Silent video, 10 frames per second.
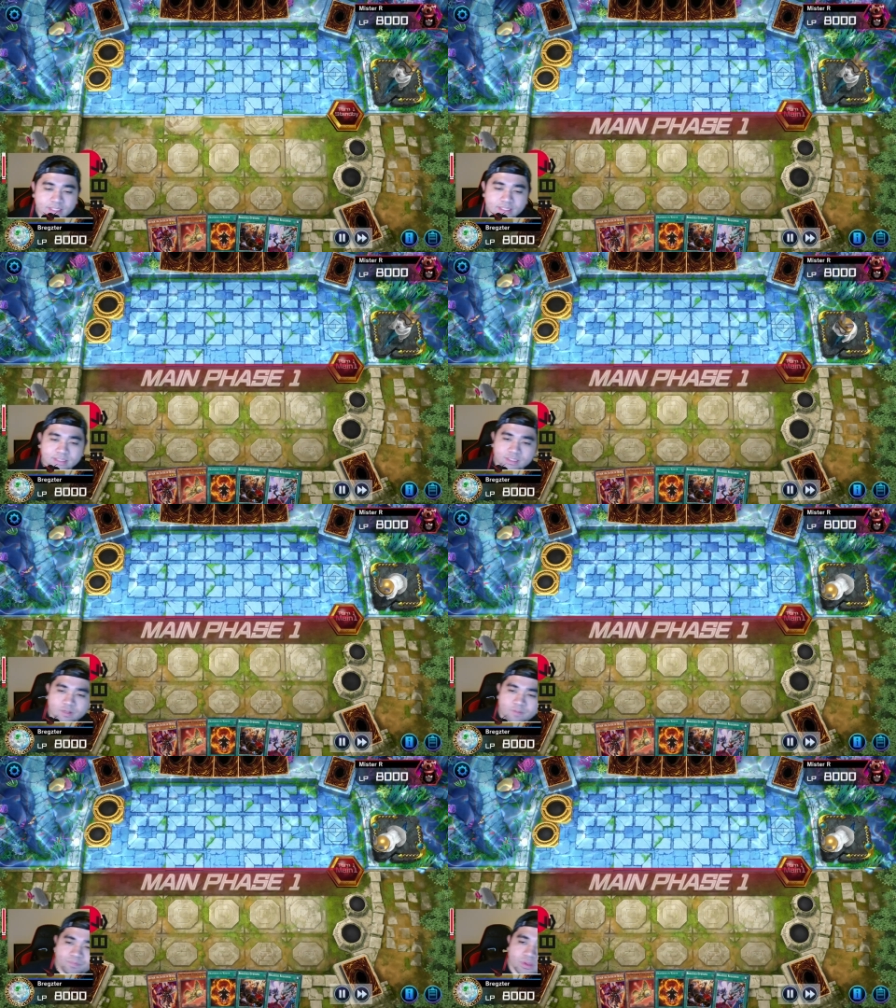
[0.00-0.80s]

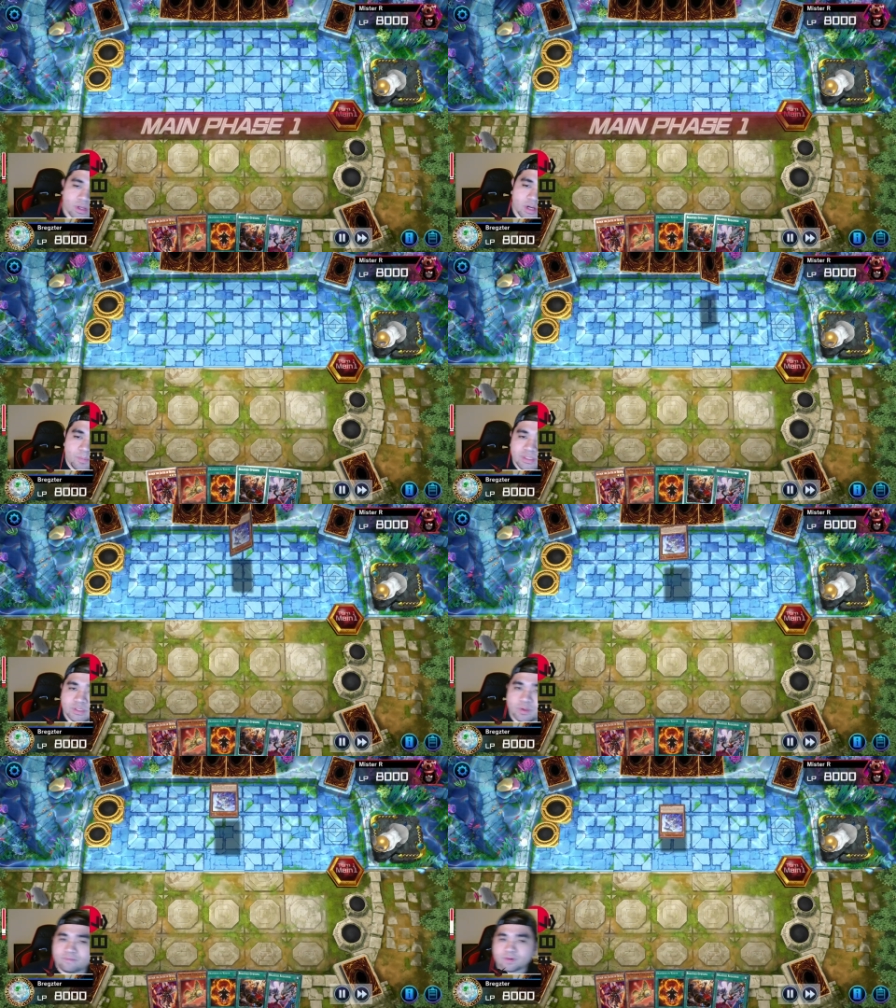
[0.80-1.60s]
So, our opponent is
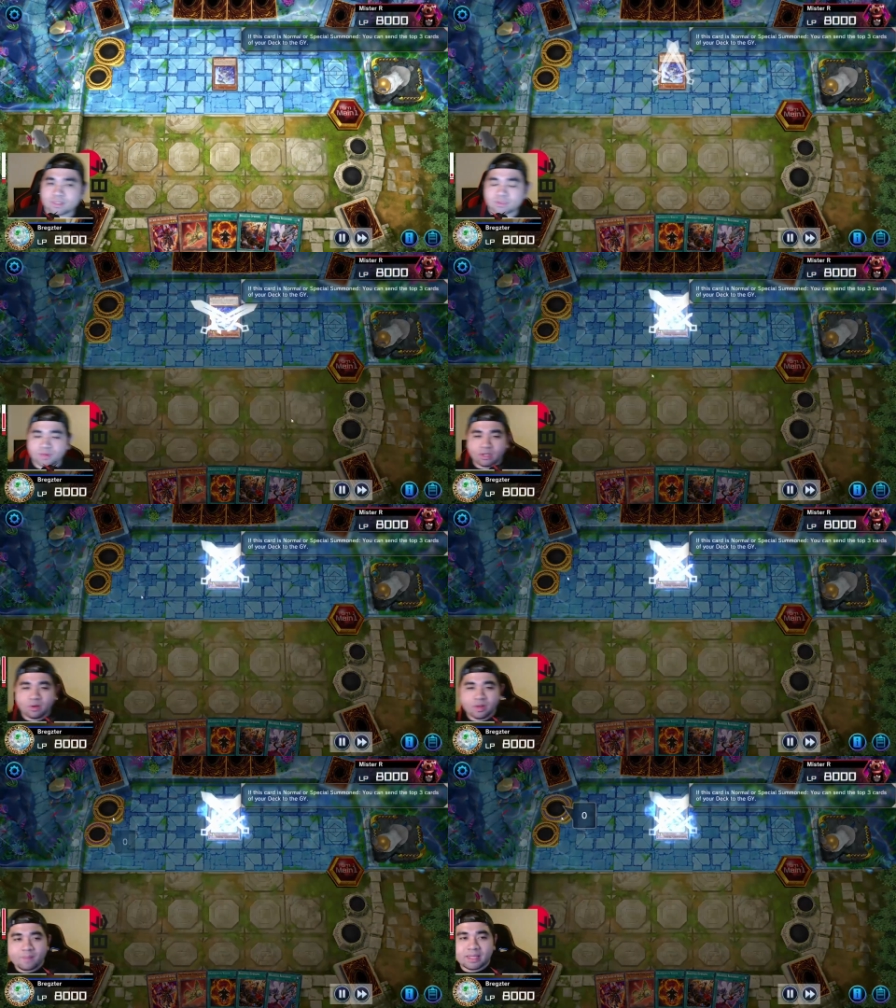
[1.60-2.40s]
going first. We're
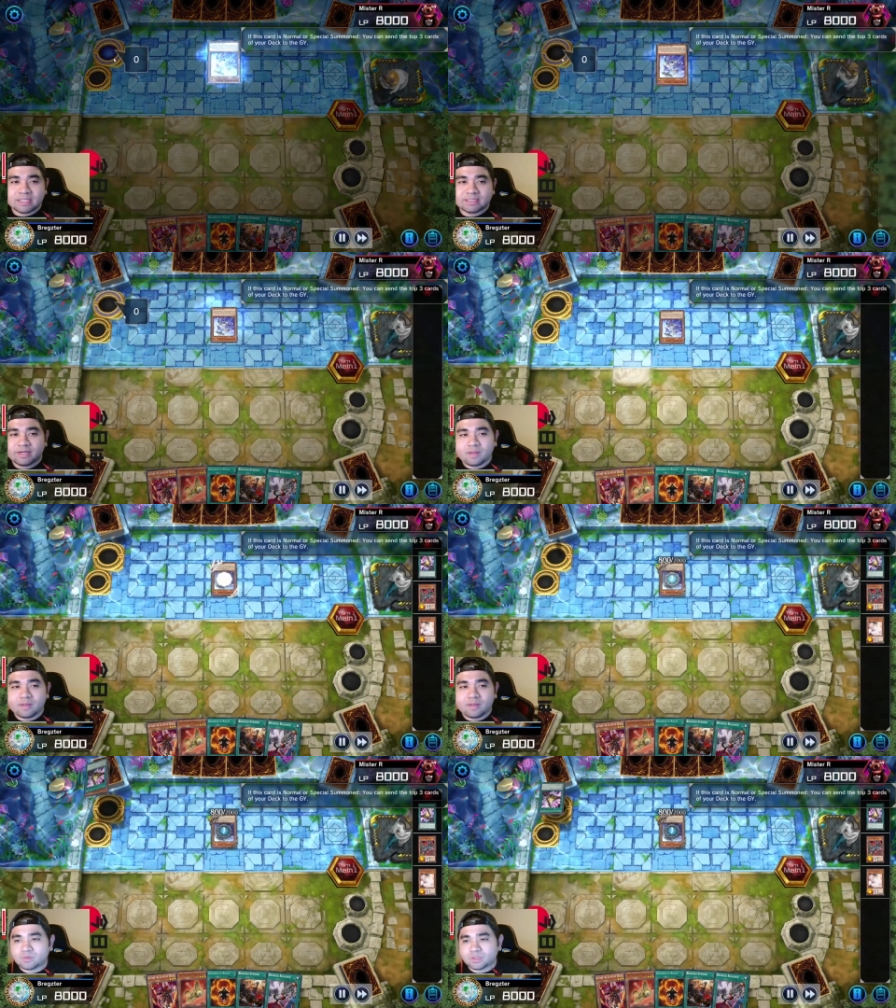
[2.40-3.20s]
going up on the Seer
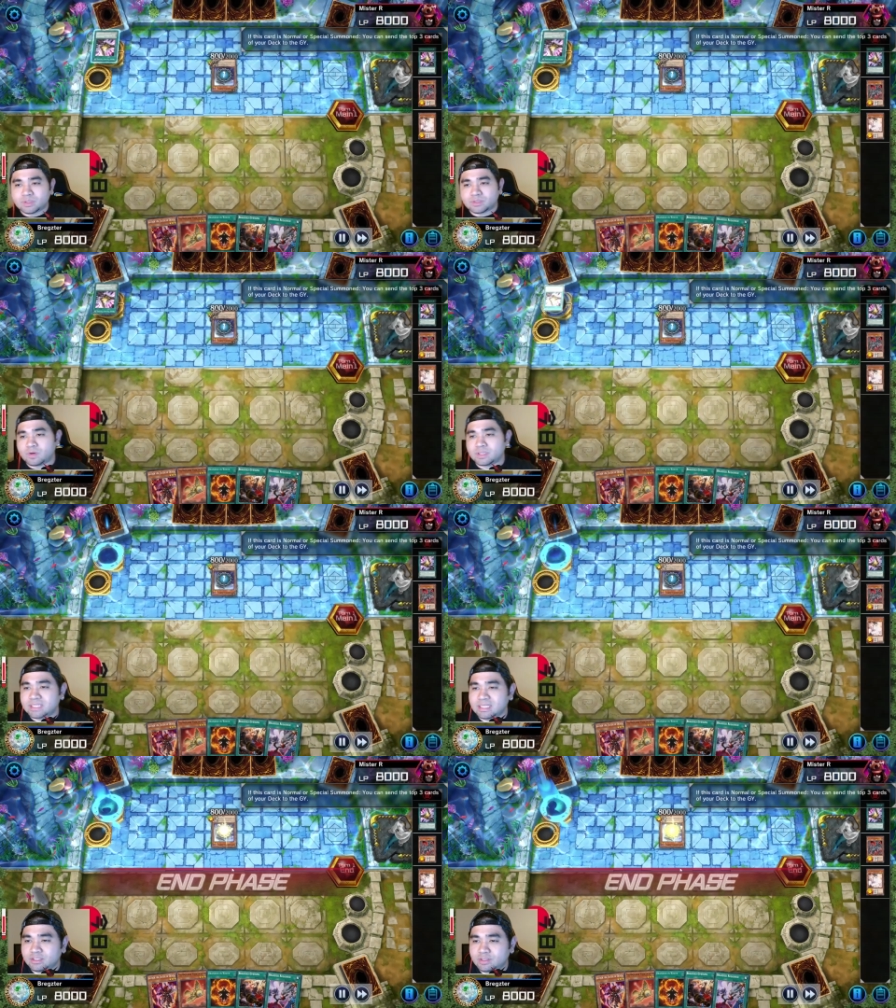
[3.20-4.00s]
Elements, which of course
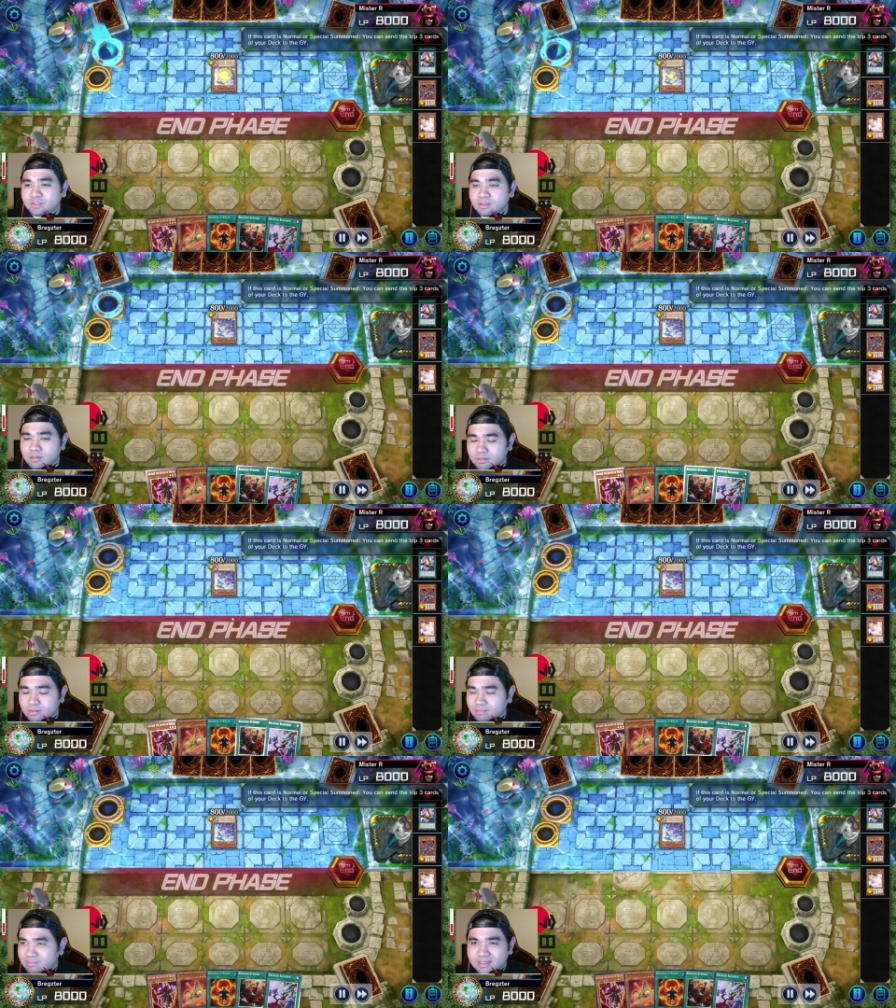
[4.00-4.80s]

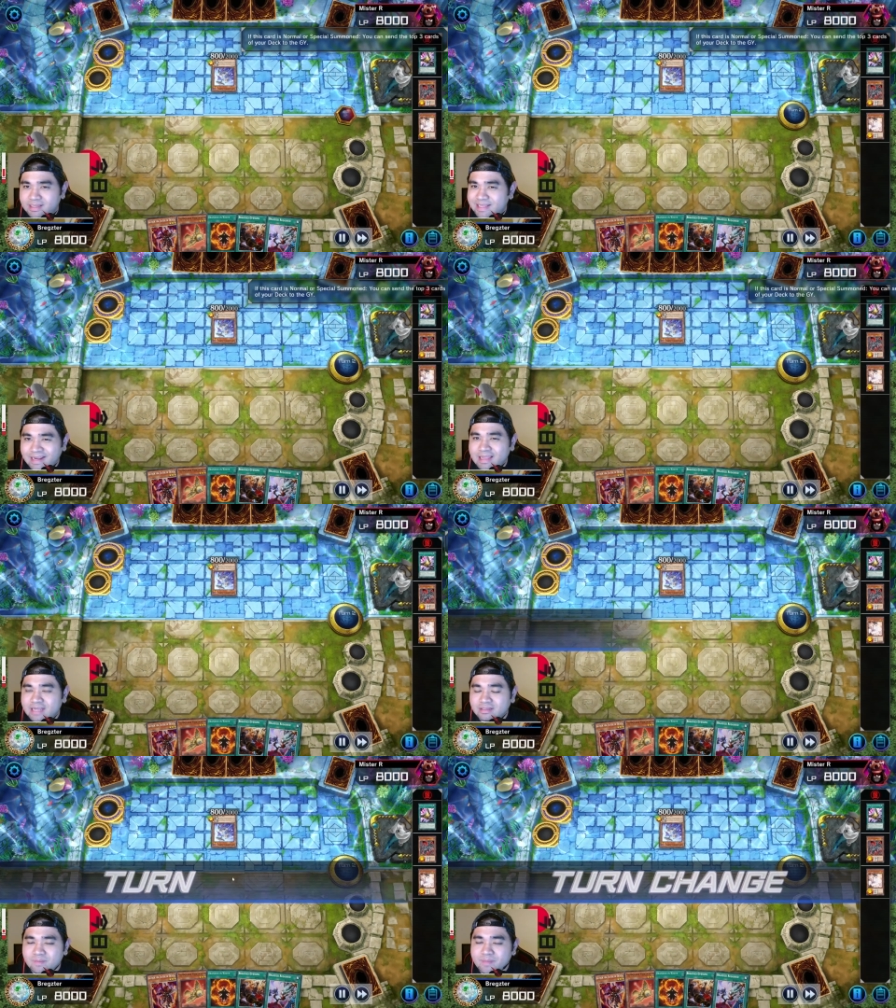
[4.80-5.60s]
didn't
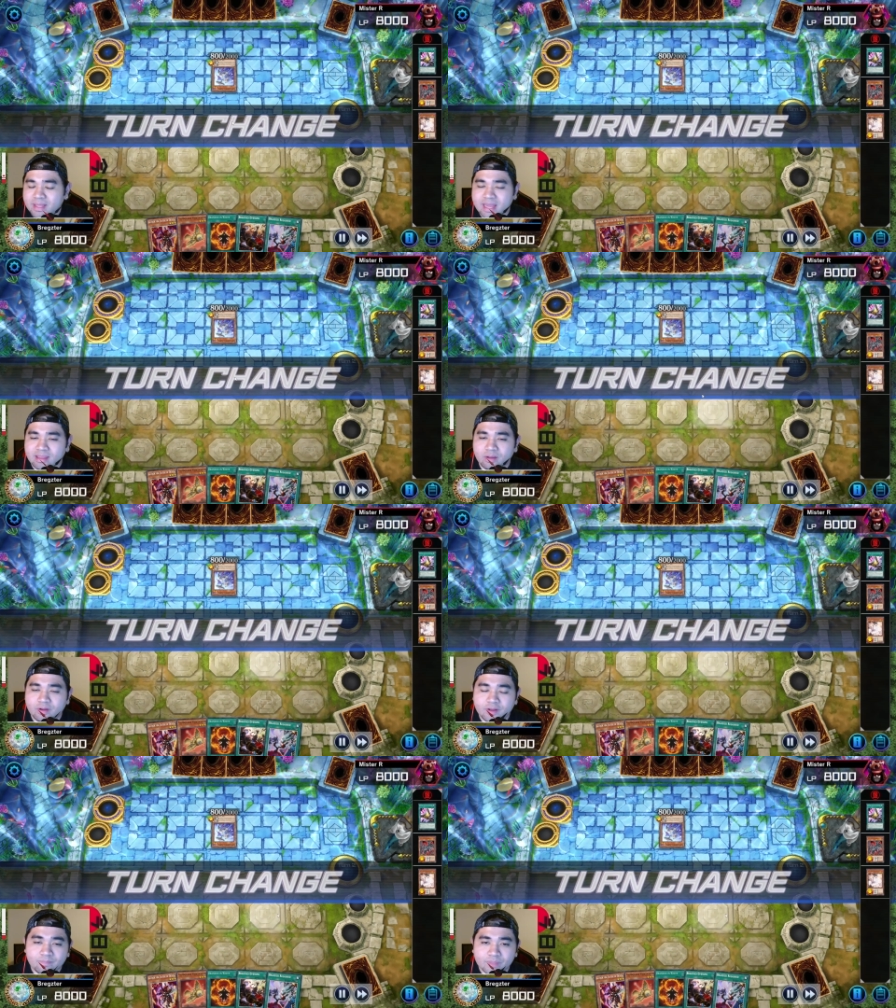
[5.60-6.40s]
actually mill anything
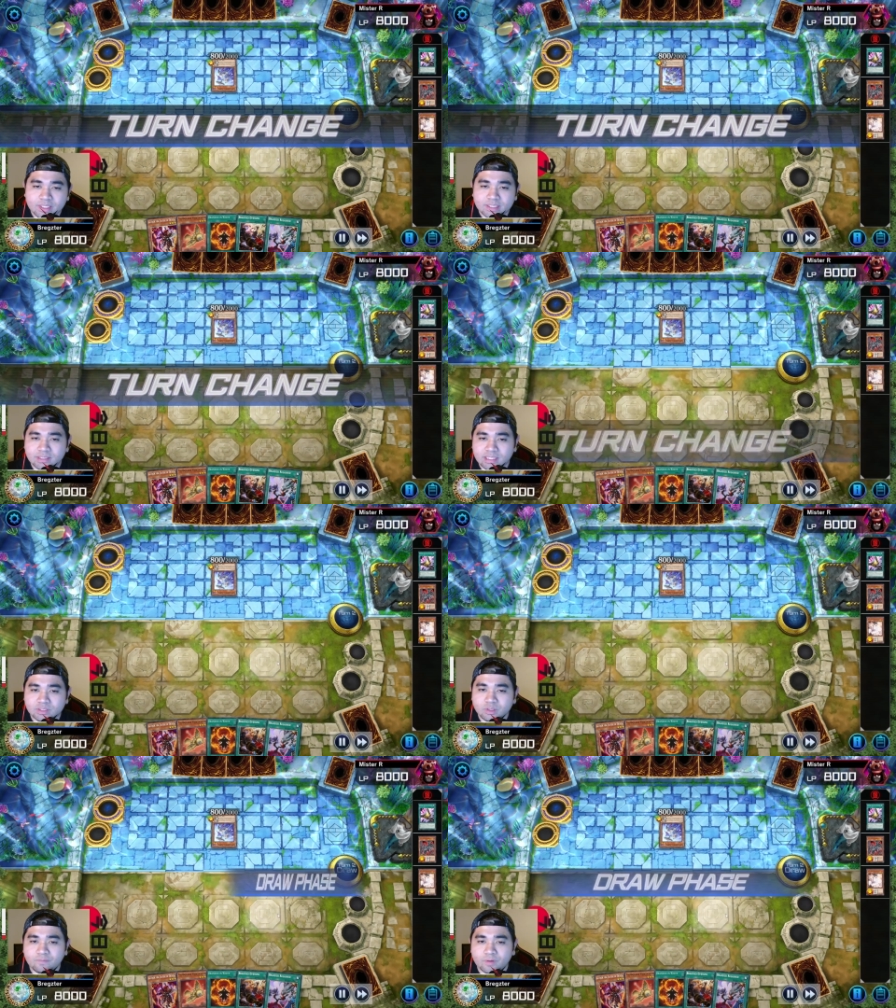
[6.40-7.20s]
good. That's
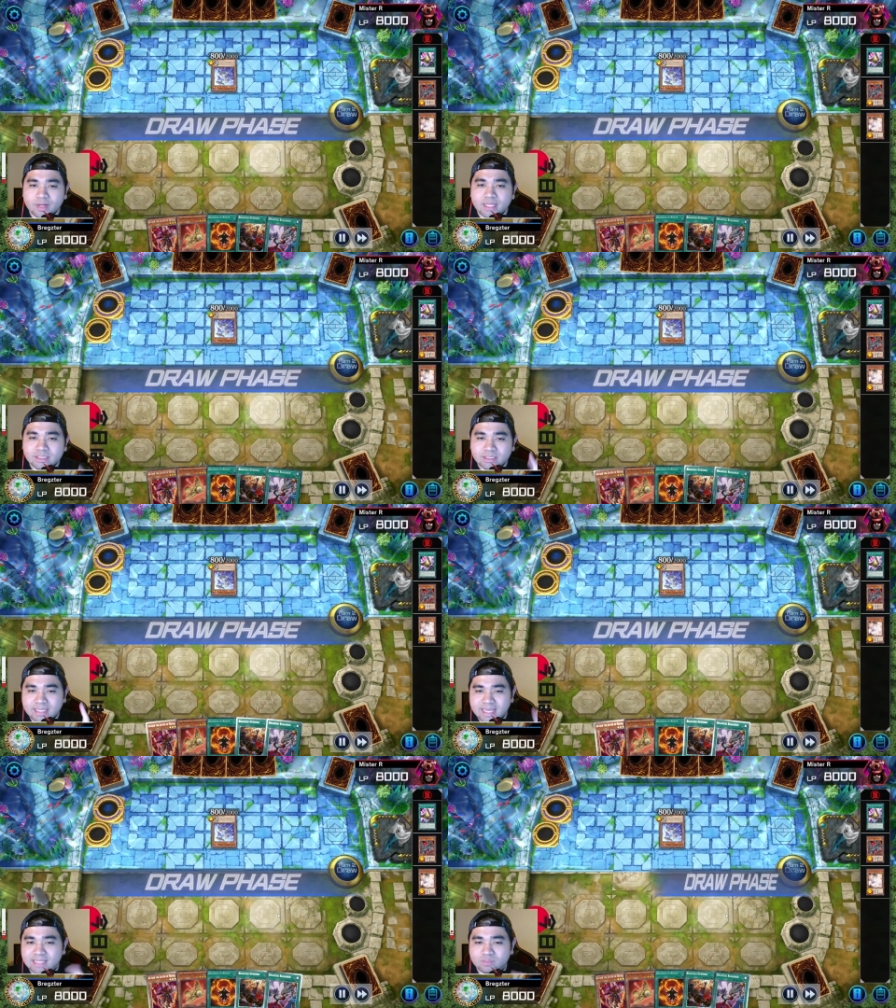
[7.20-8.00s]
good for us.
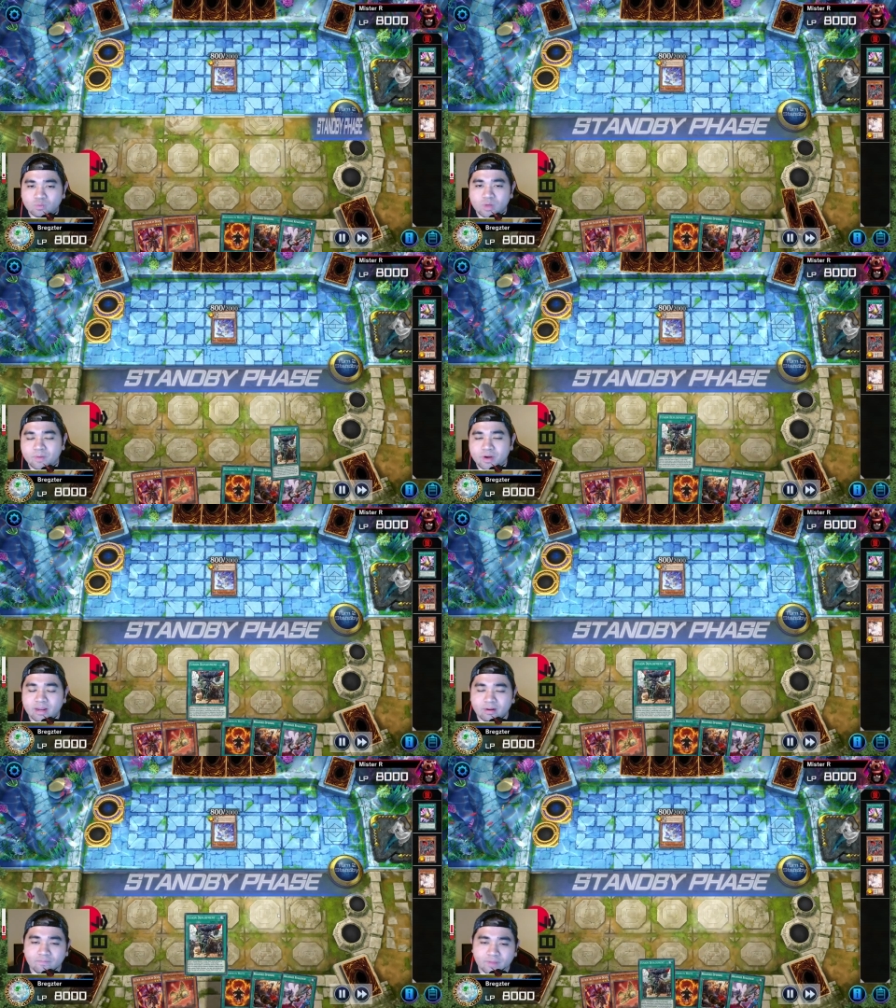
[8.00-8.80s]
He has one Merly
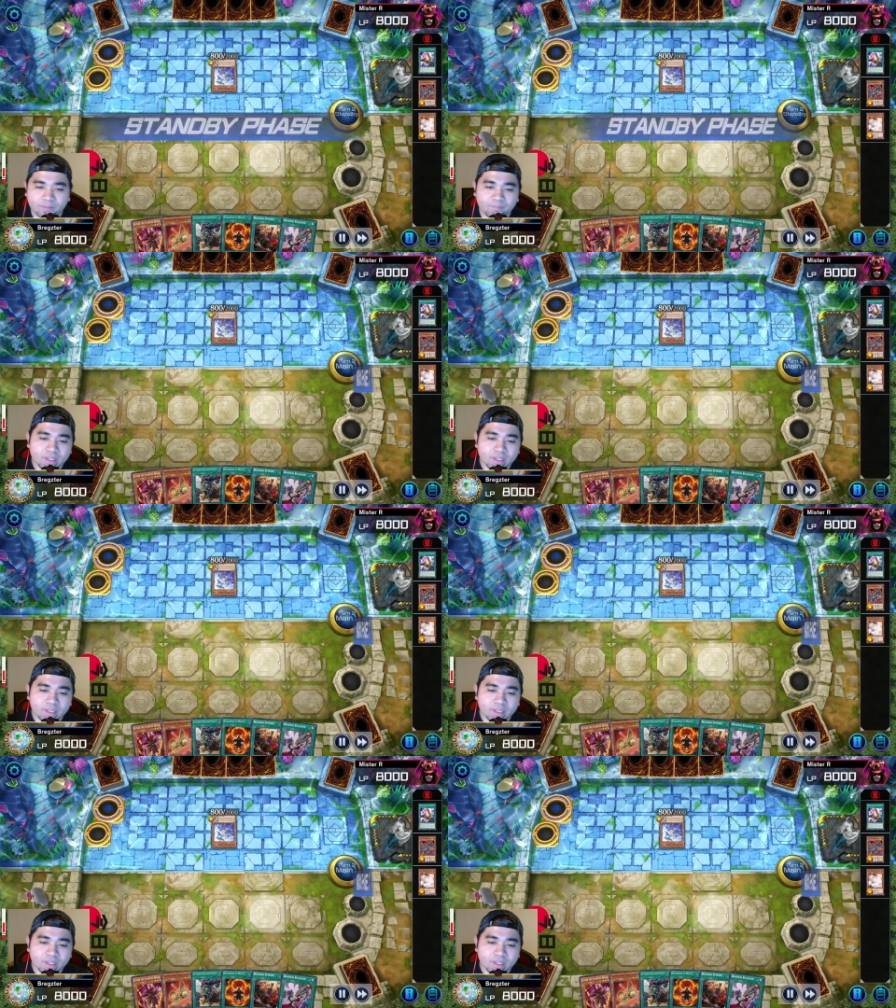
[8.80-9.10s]
on the field.